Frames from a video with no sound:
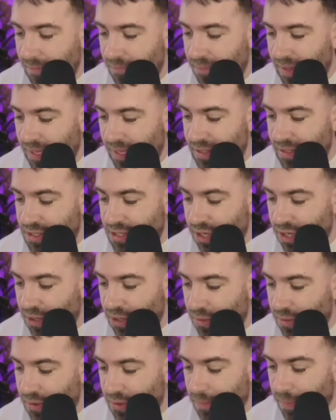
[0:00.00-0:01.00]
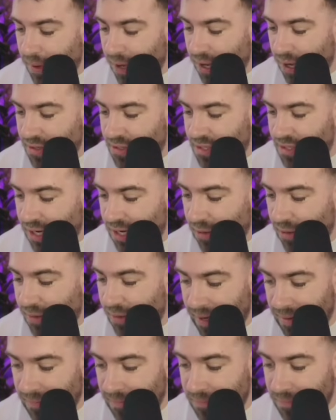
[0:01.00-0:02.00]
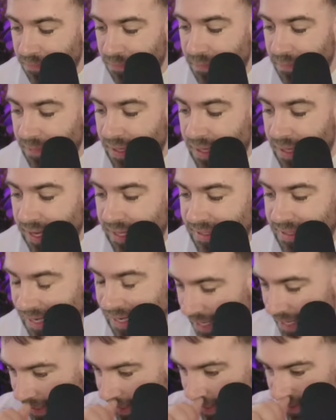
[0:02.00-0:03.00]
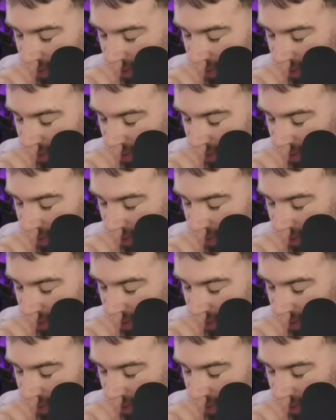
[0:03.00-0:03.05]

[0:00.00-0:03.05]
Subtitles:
into the Barcelona attackers.